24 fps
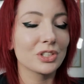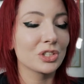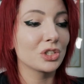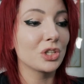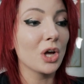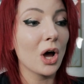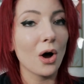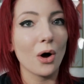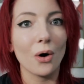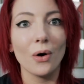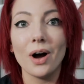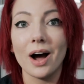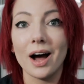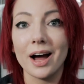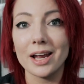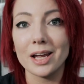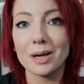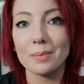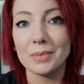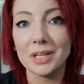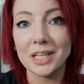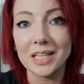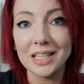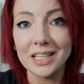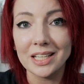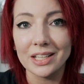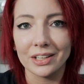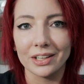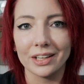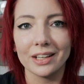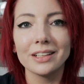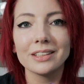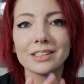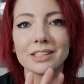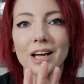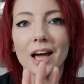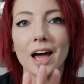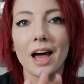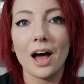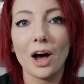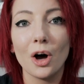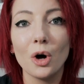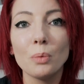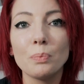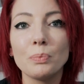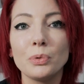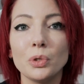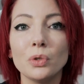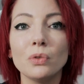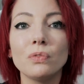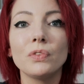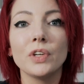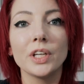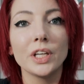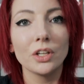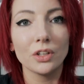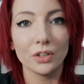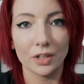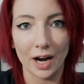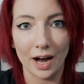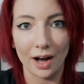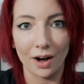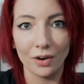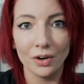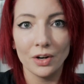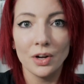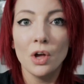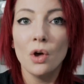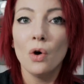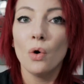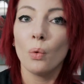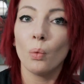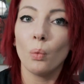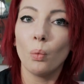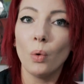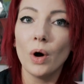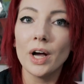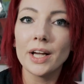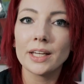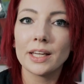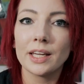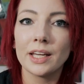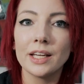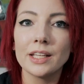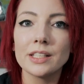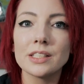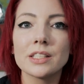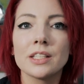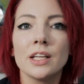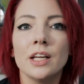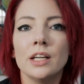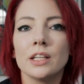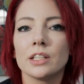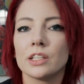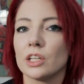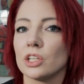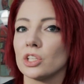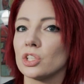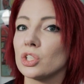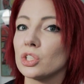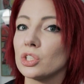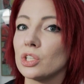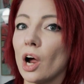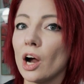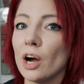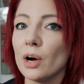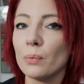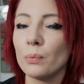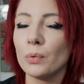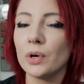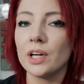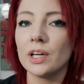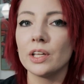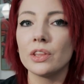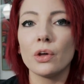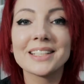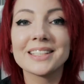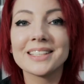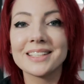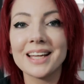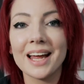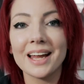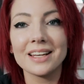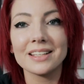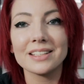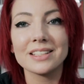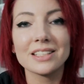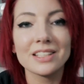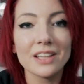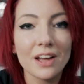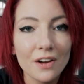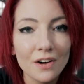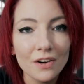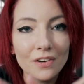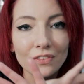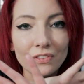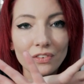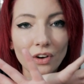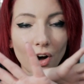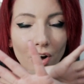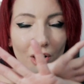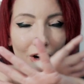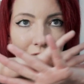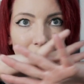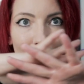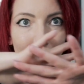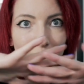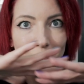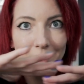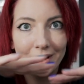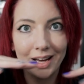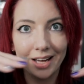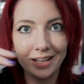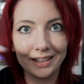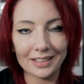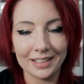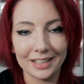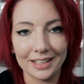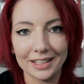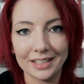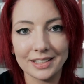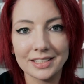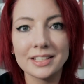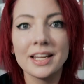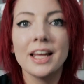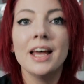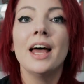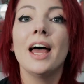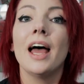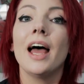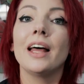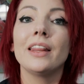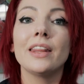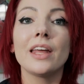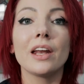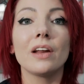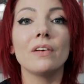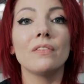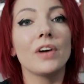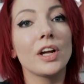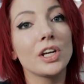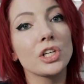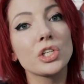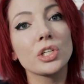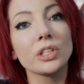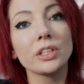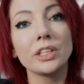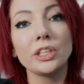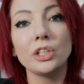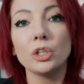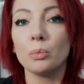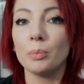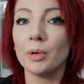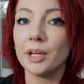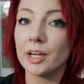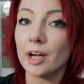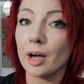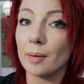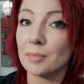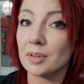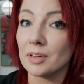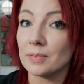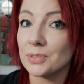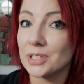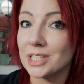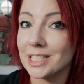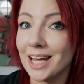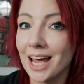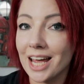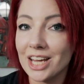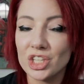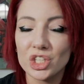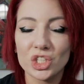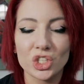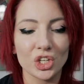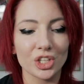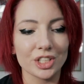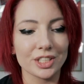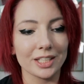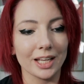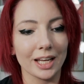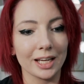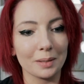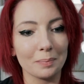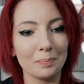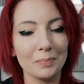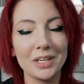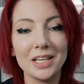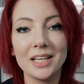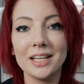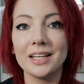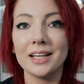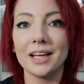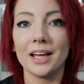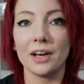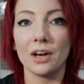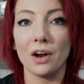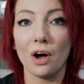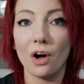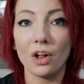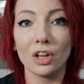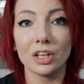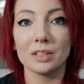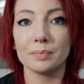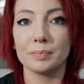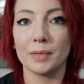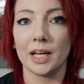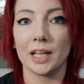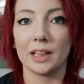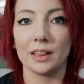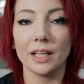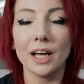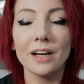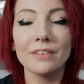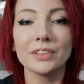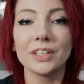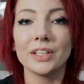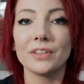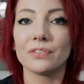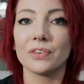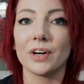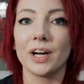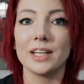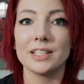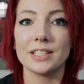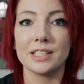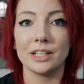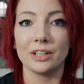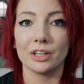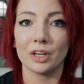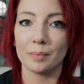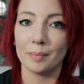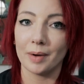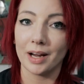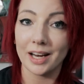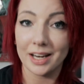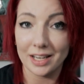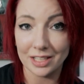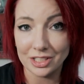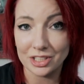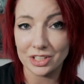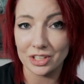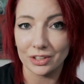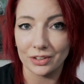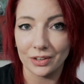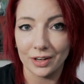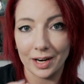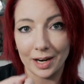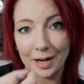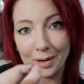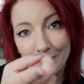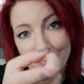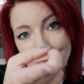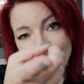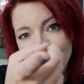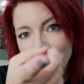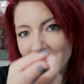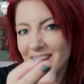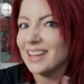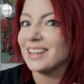So I am here to help you figure out what kits to start with, make sense of all the madness. And then eventually you'll become obsessed just like me and all of my lovely friends here at my Instagram.